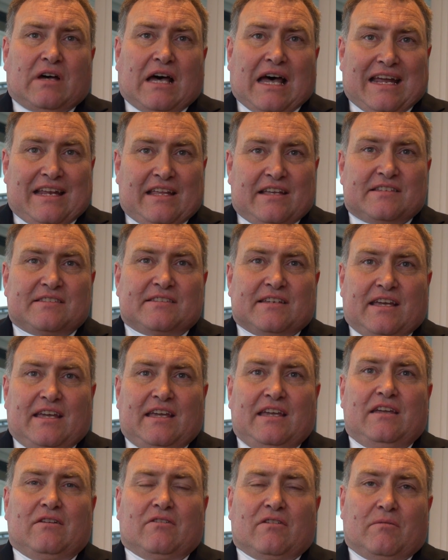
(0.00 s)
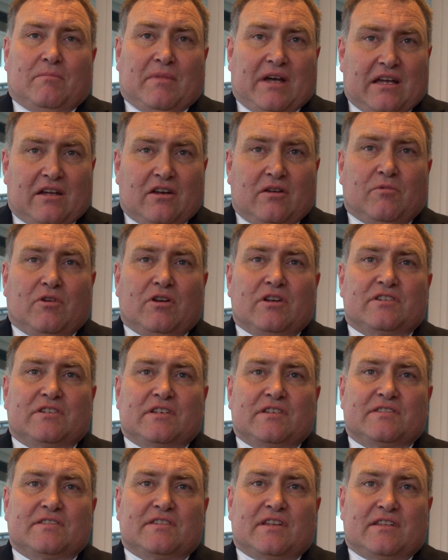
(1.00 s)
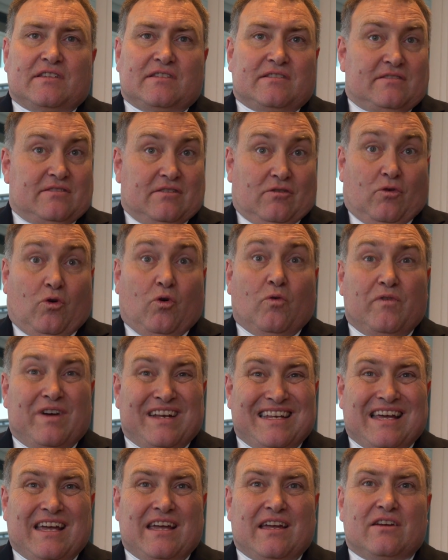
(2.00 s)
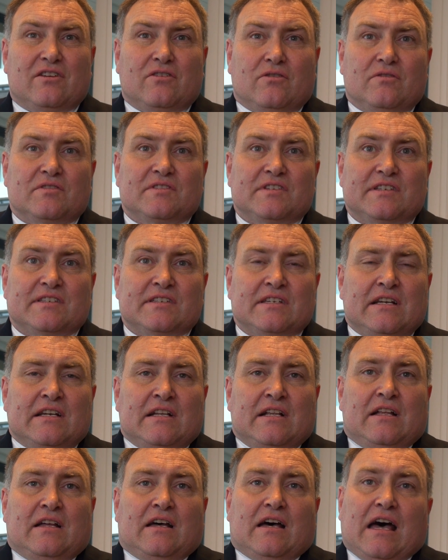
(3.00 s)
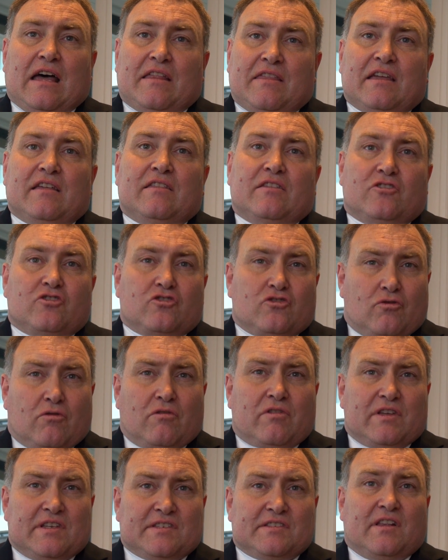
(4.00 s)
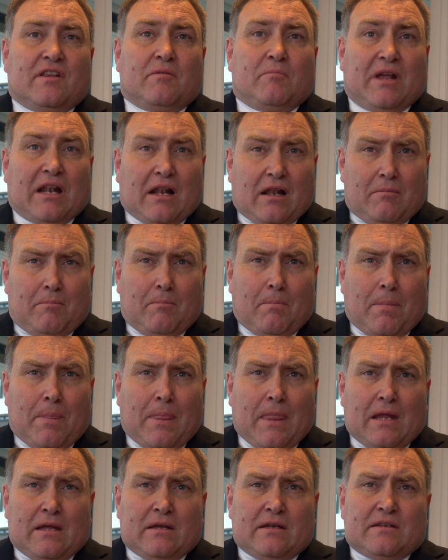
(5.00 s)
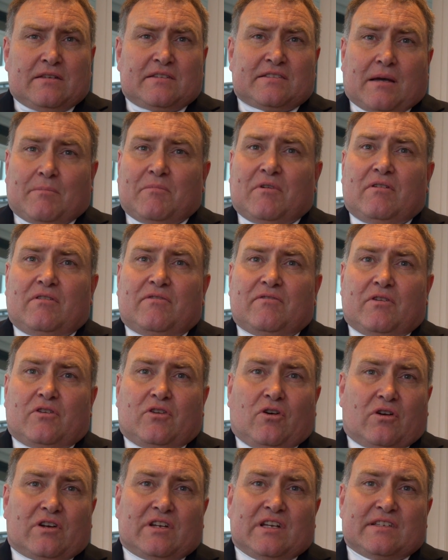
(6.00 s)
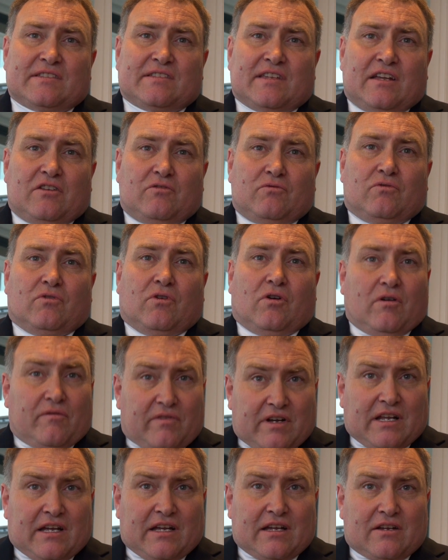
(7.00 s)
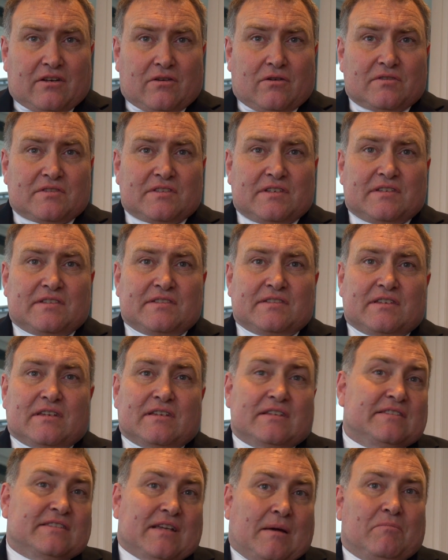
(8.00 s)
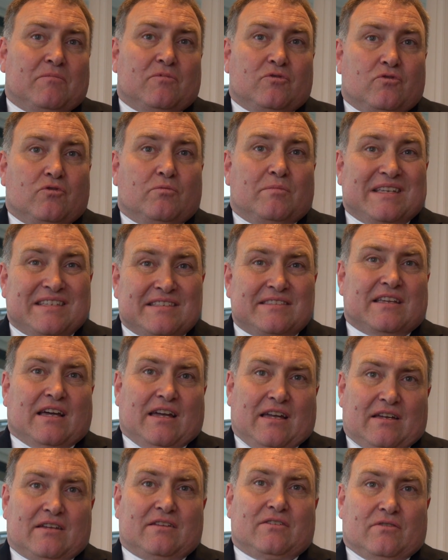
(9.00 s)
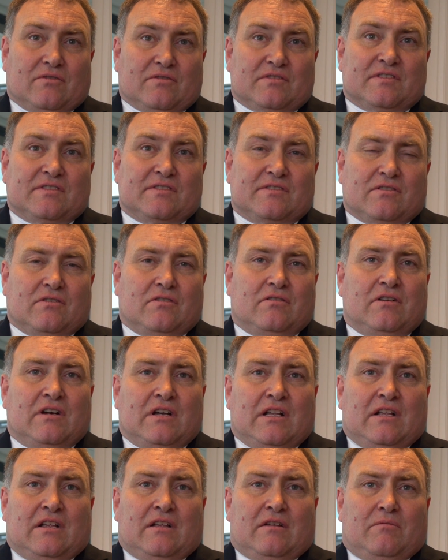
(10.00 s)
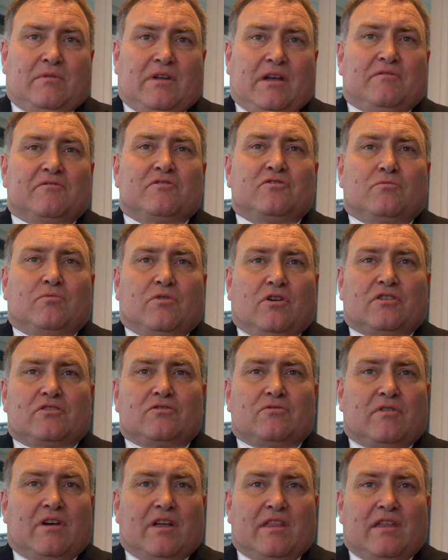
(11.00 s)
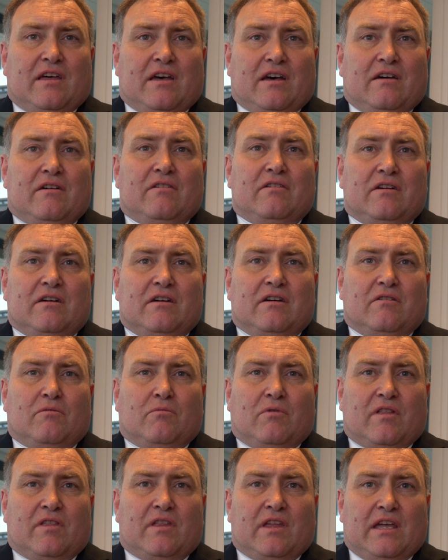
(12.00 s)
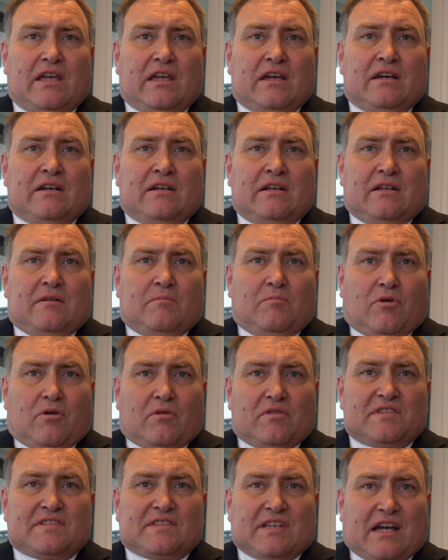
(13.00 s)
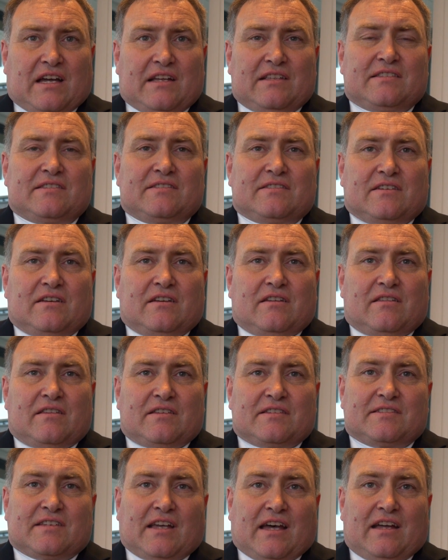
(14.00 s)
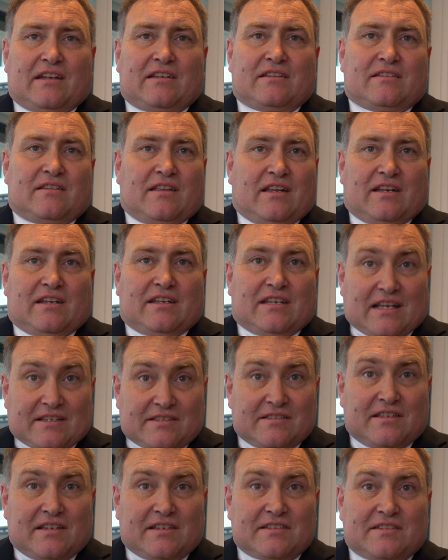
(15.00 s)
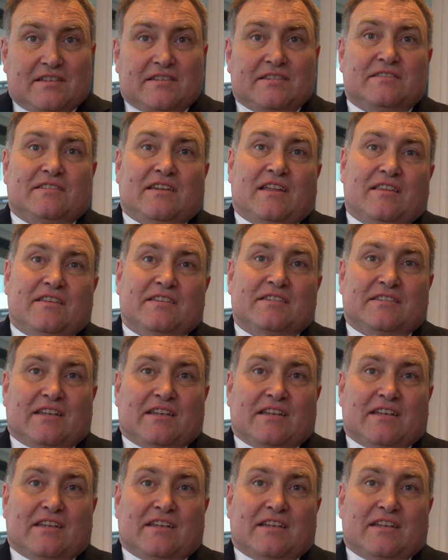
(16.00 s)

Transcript: IDSA or the microbiologists, that's over-diagnosis. I think the truth is in the middle. Some of the doctors, they do overdiagnosis, some do misdiagnosis. So we have to work together with both sides, the side that it doesn't exist and the